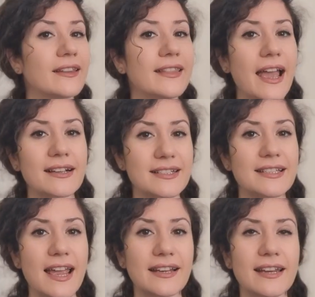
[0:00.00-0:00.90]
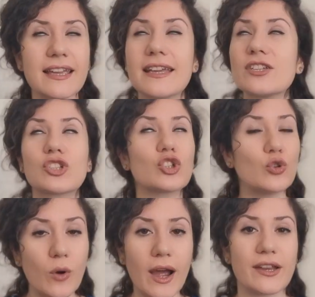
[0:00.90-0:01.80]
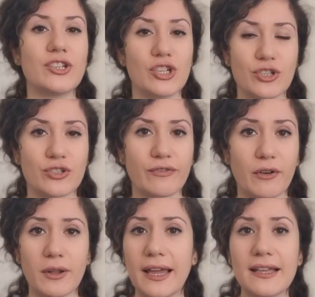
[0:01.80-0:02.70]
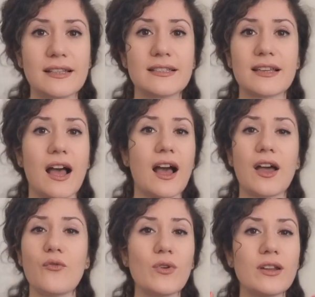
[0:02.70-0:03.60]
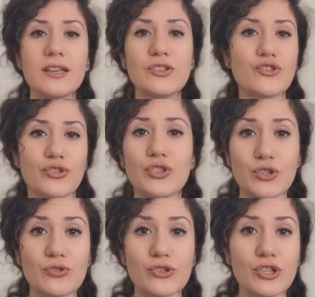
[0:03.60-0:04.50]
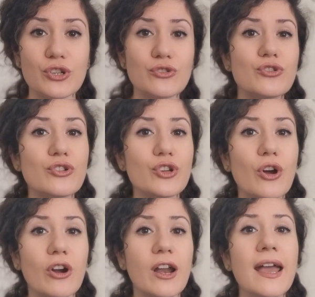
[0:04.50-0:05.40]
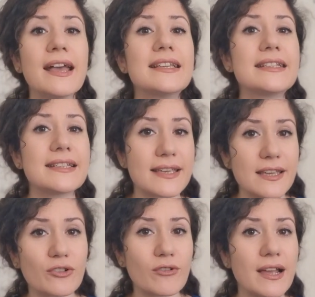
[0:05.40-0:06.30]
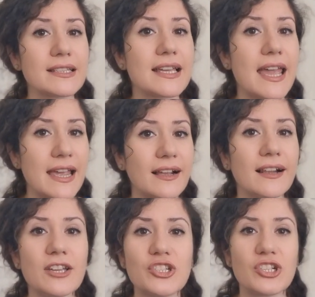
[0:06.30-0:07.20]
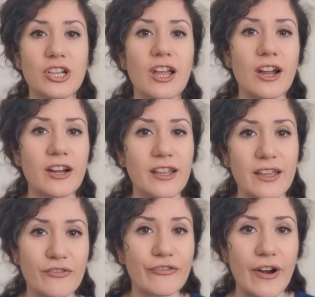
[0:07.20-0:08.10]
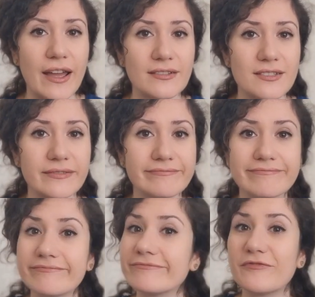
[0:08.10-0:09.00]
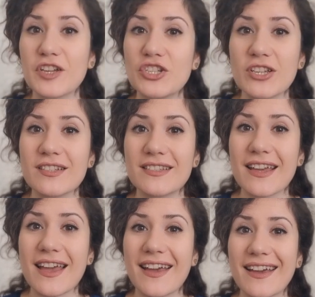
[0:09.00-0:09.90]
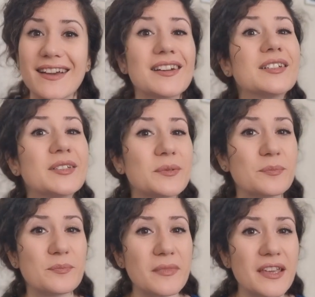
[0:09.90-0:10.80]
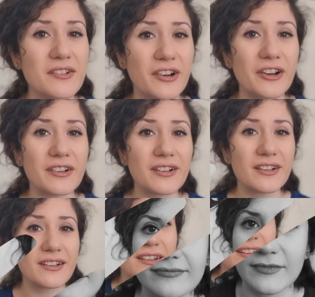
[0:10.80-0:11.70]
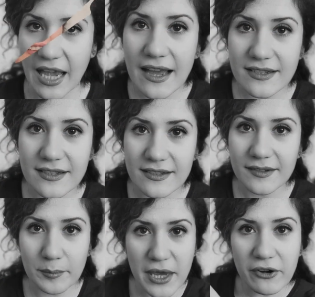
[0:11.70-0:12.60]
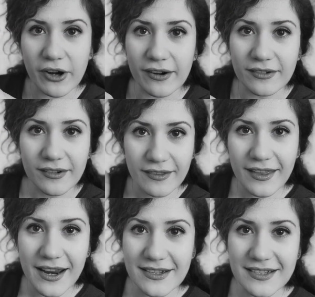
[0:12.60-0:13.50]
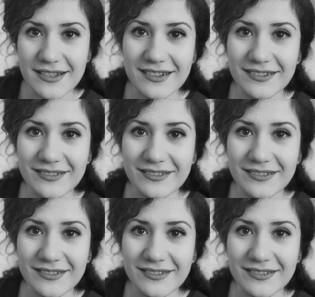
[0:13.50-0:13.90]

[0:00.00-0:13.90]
Next technique is quite useful and I want to introduce you to your secret English learning friend, which is the mirror. Yes, mirror, this.